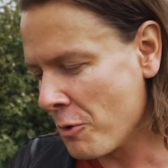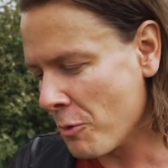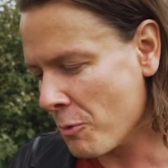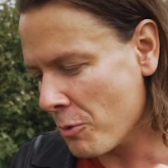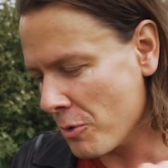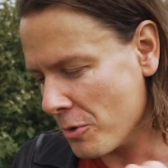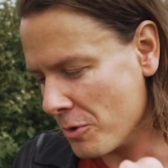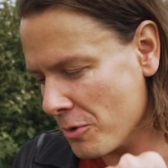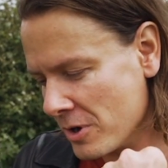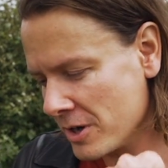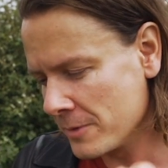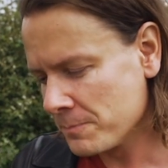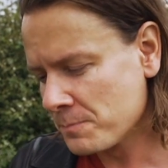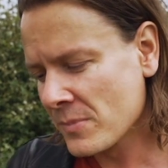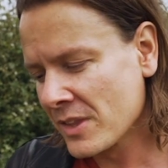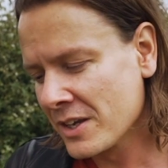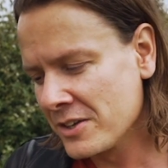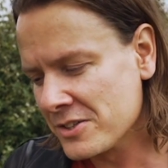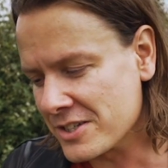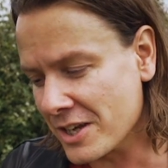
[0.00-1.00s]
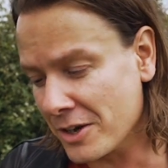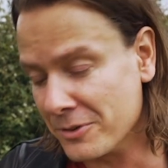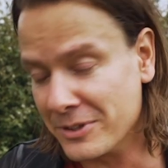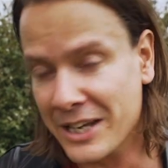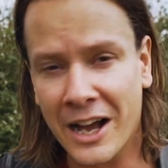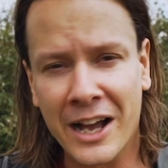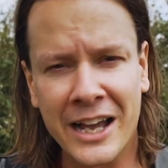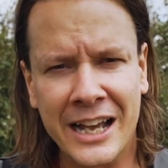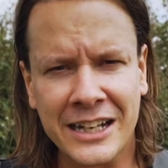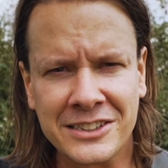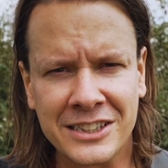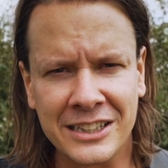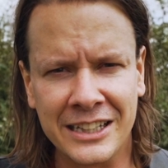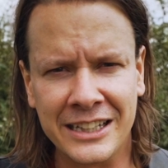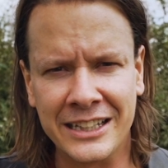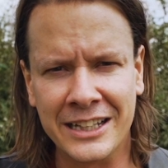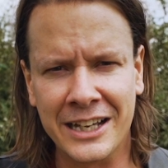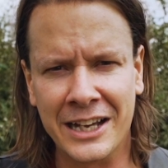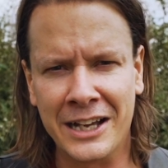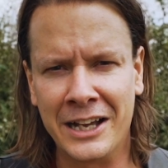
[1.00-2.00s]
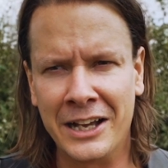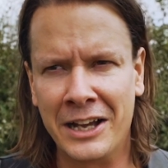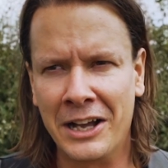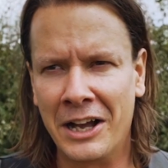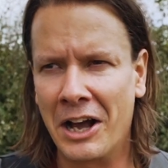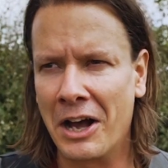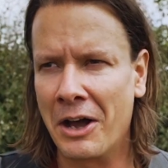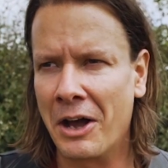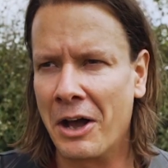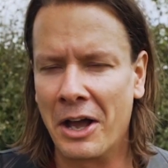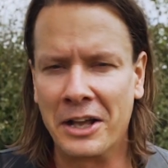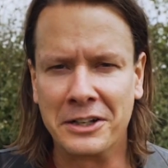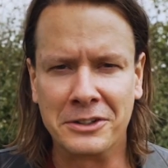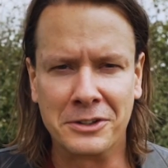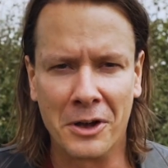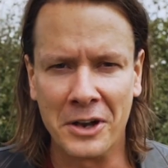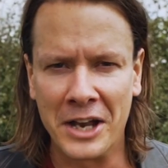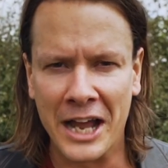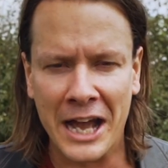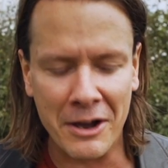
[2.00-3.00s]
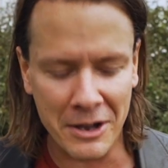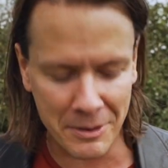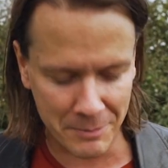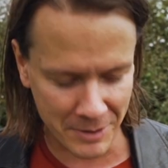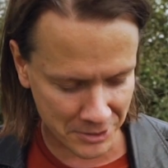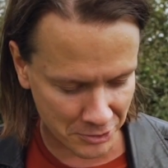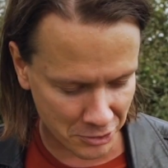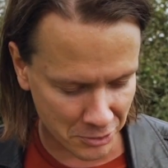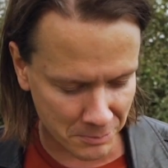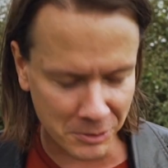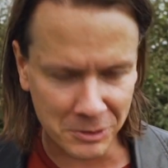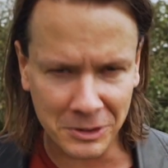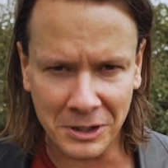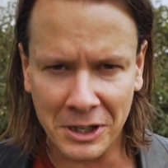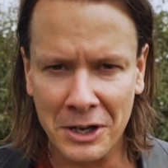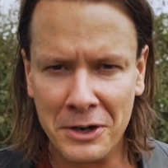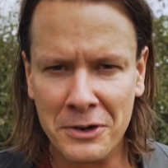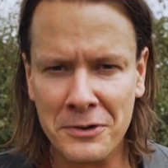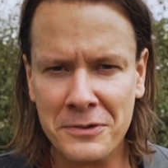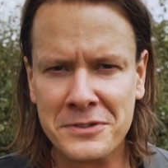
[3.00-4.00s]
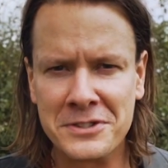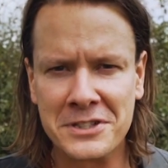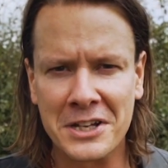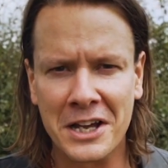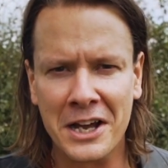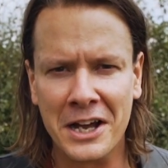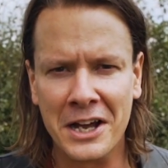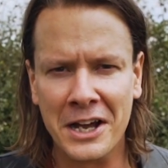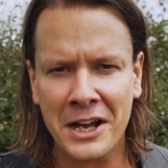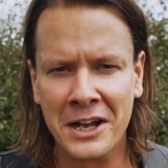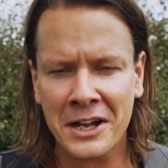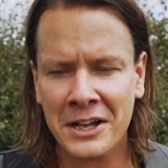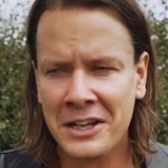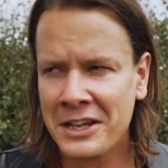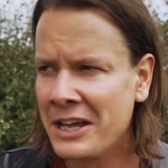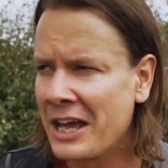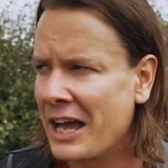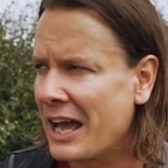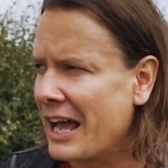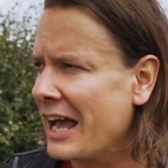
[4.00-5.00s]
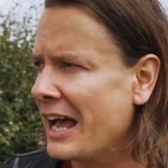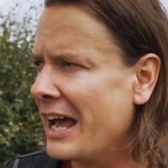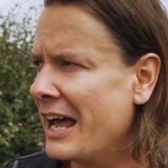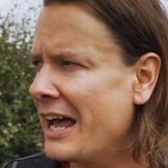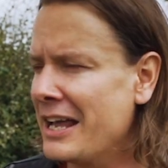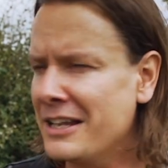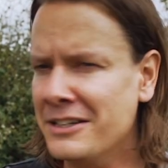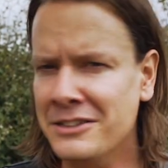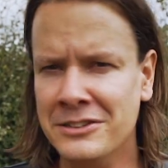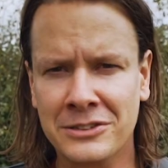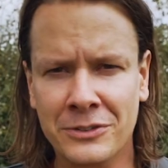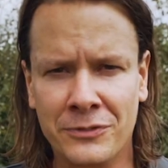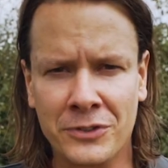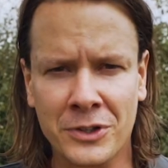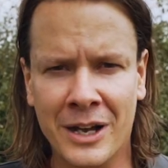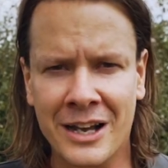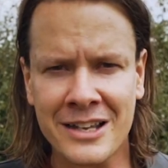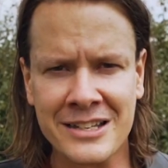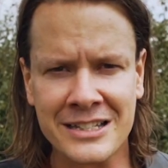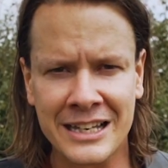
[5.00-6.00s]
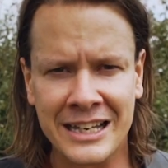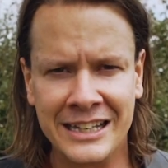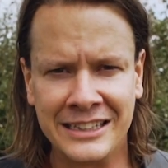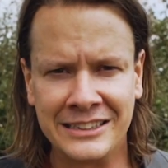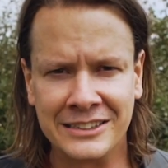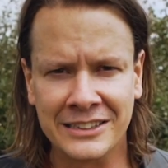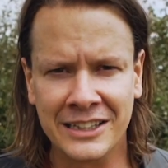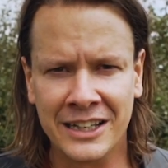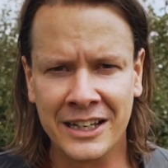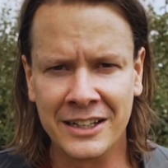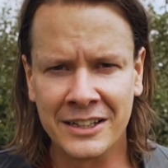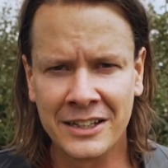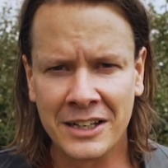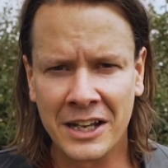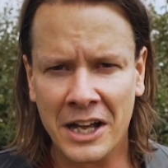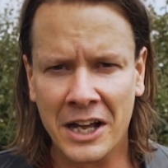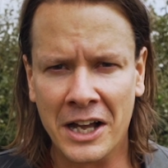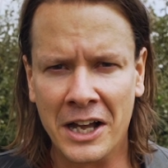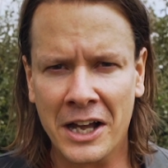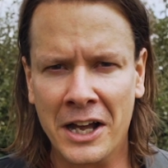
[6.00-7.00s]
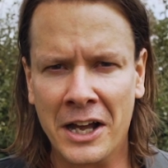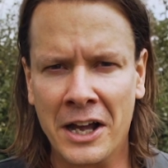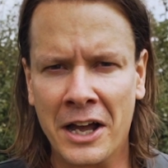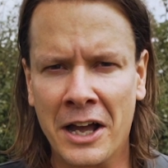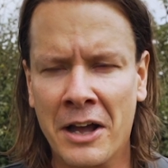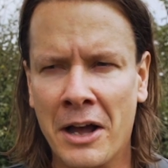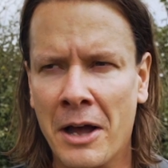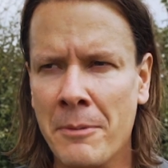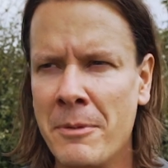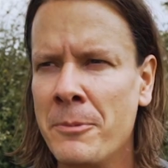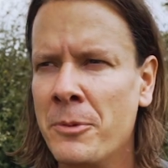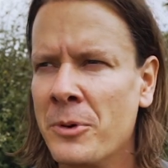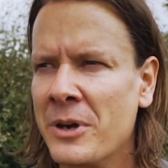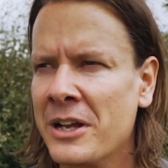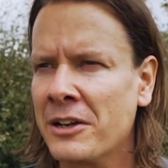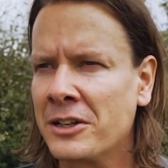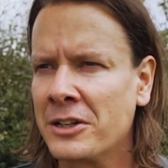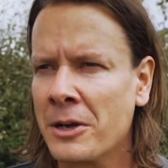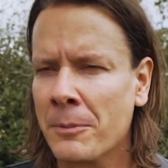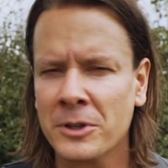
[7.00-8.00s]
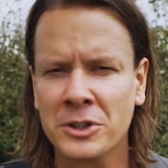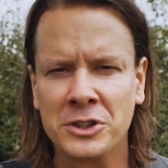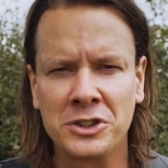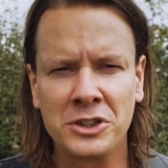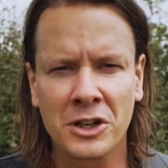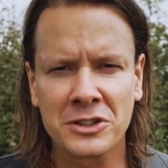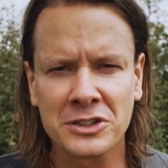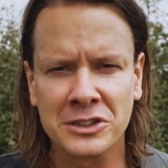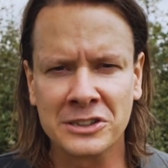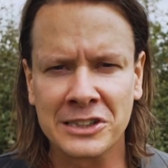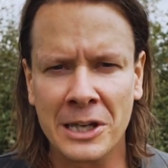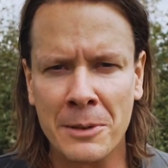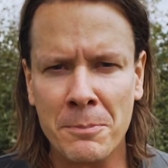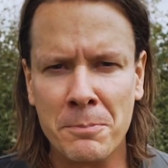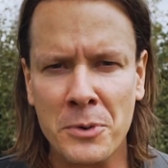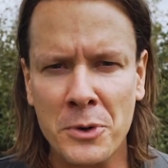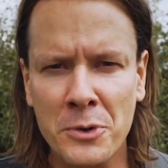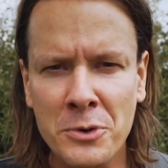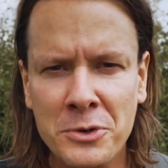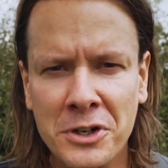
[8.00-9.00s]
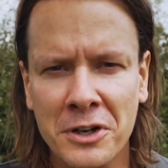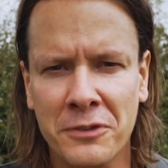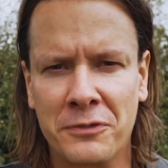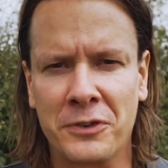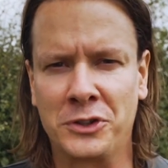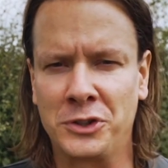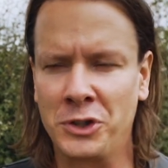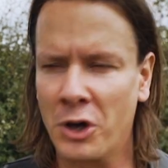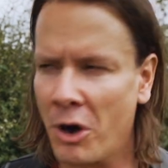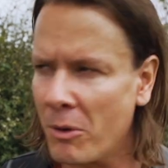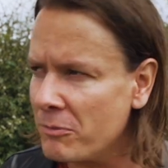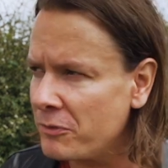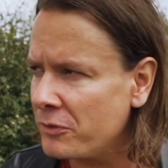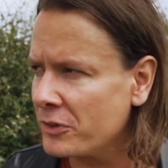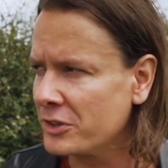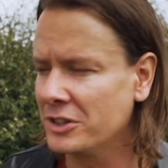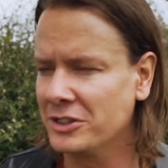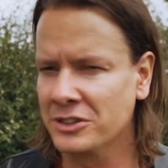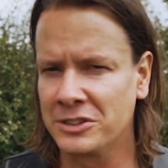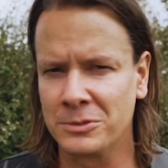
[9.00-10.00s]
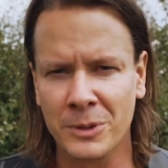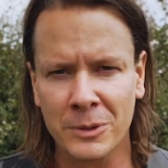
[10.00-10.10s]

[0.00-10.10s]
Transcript: Woo! So yeah, I actually, I'd gone out in my normal clothes, and a few hours later, I remember we had a couple of shots of Sambuca for confidence.